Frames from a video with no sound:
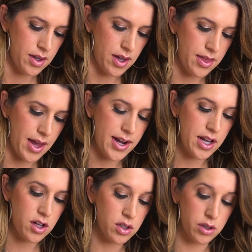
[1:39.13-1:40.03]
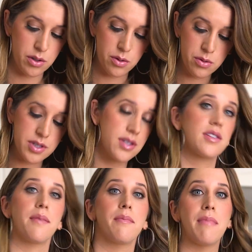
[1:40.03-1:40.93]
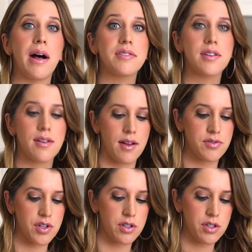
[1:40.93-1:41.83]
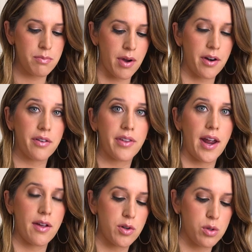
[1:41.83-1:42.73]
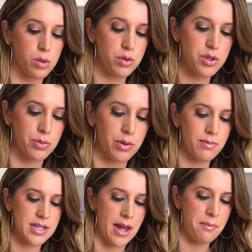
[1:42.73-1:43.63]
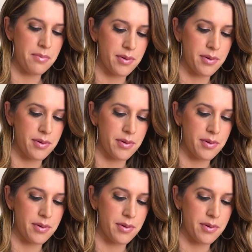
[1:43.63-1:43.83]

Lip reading: And that includes some melted unsalted butter that I have cooled to room temp,